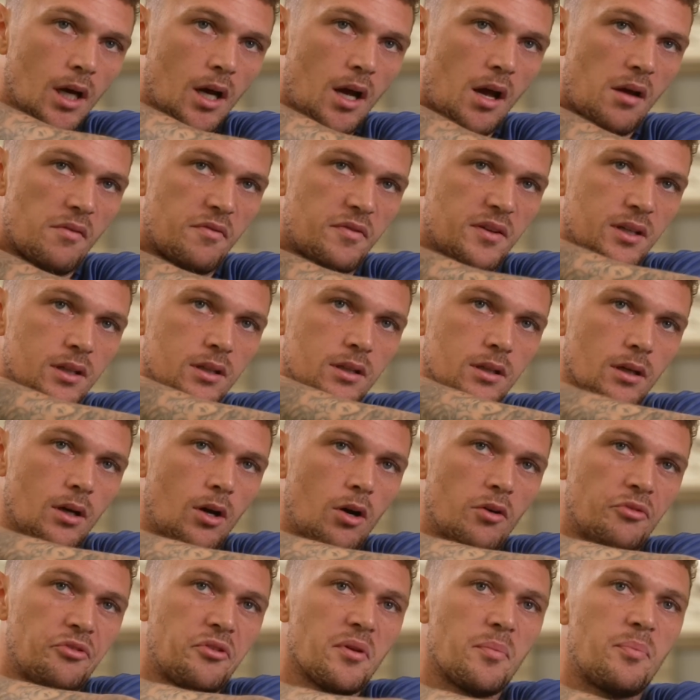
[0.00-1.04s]
I think
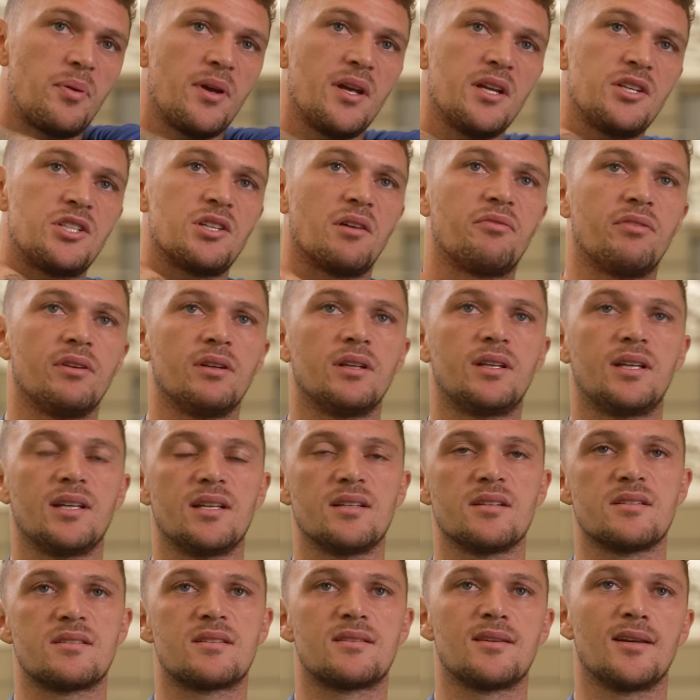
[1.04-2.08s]
off the pitch, I think
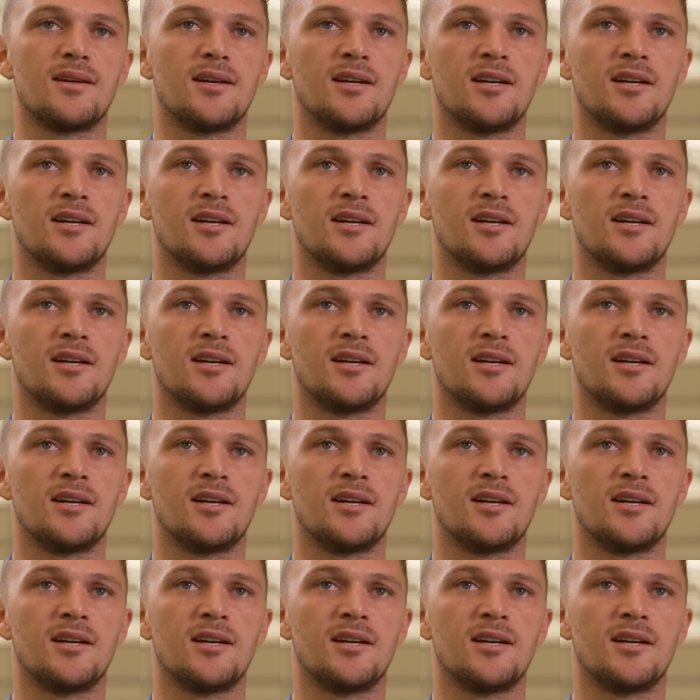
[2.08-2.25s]
it's